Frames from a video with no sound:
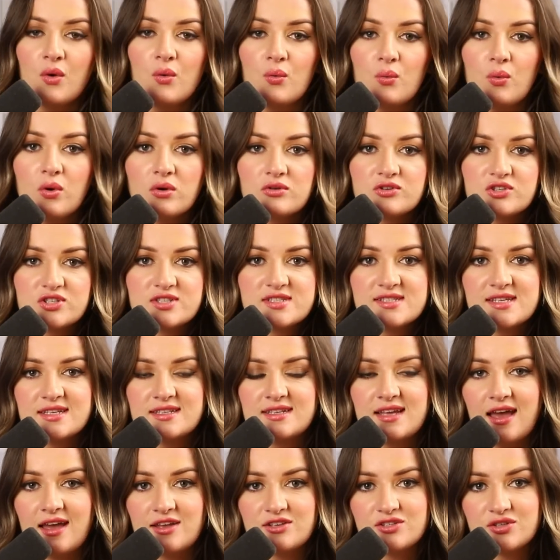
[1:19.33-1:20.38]
What
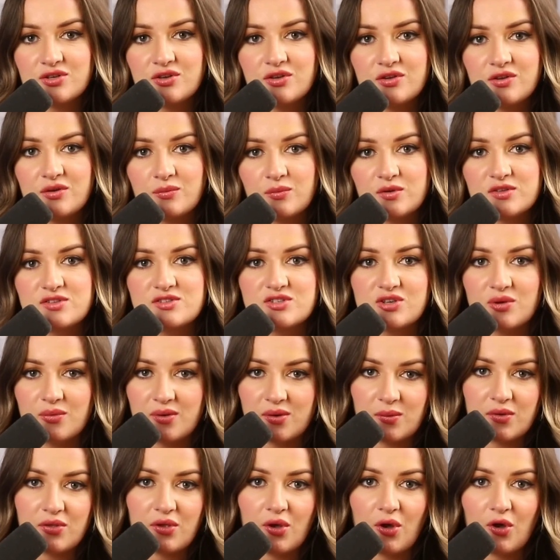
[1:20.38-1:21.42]
Jacinda Ardern was doing
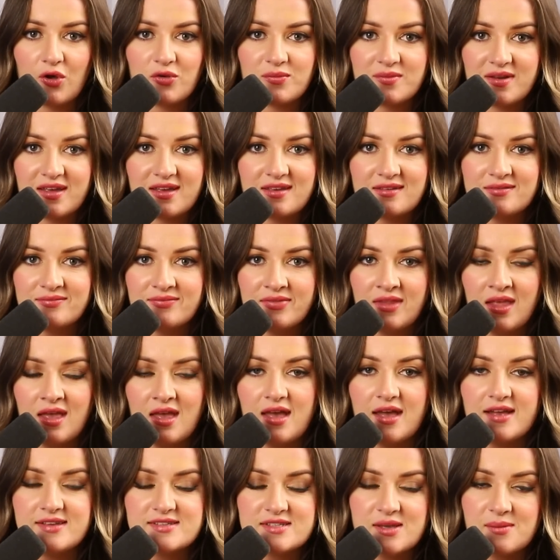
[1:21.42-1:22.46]
with her opening
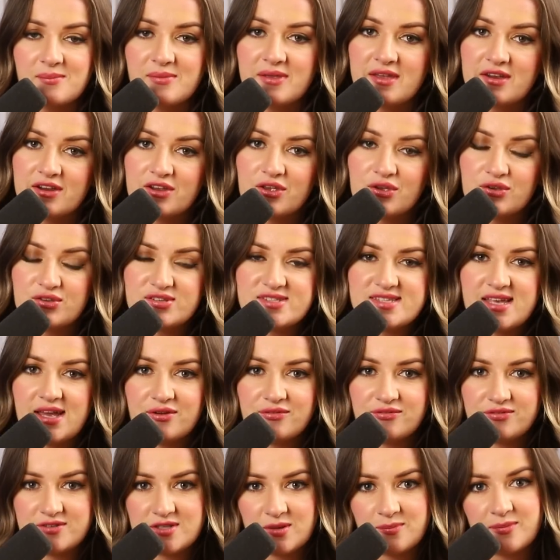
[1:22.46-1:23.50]
is comparing
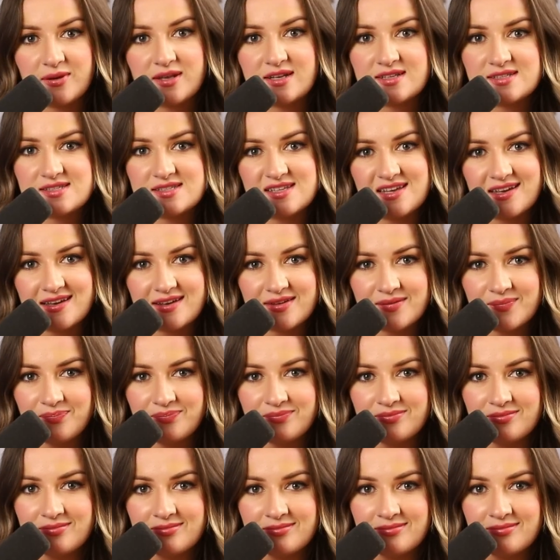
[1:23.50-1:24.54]
herself to Benazir.
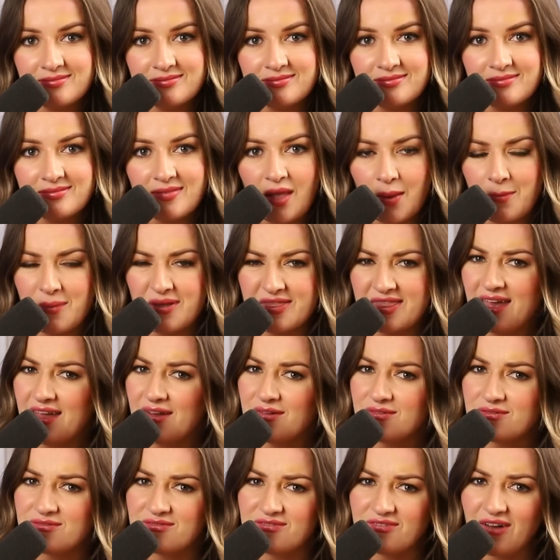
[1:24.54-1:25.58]
But they
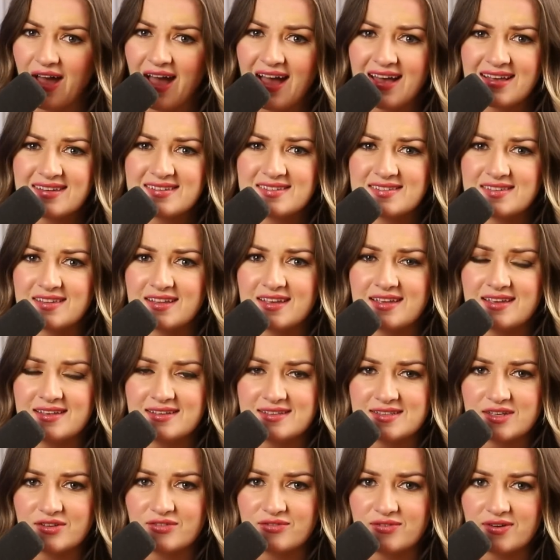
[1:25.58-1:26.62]
are vastly
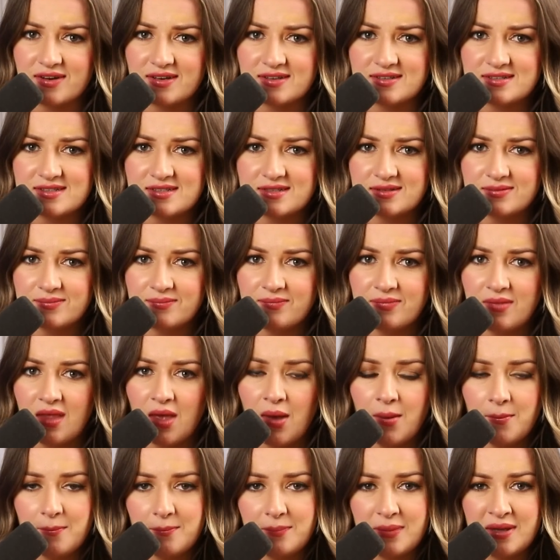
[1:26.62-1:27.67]
different.
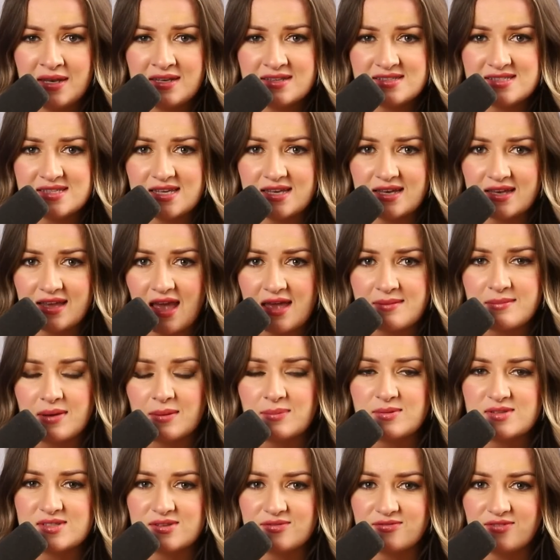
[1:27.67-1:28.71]
Benazir came
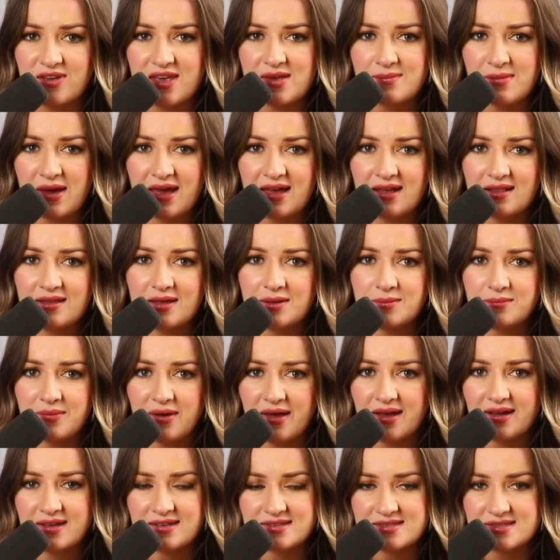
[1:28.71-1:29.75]
up as a female in
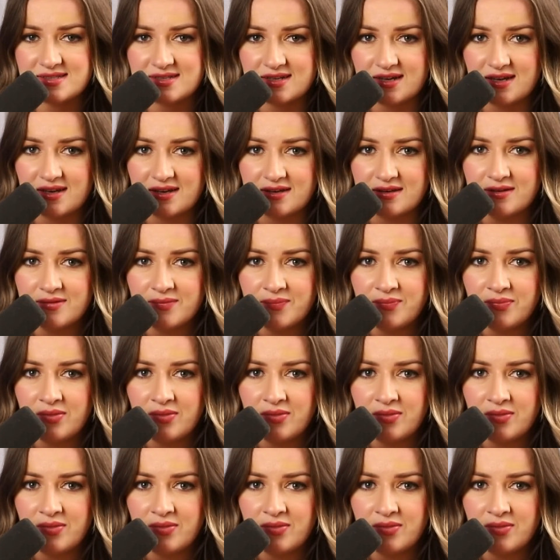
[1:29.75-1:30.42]
Pakistan,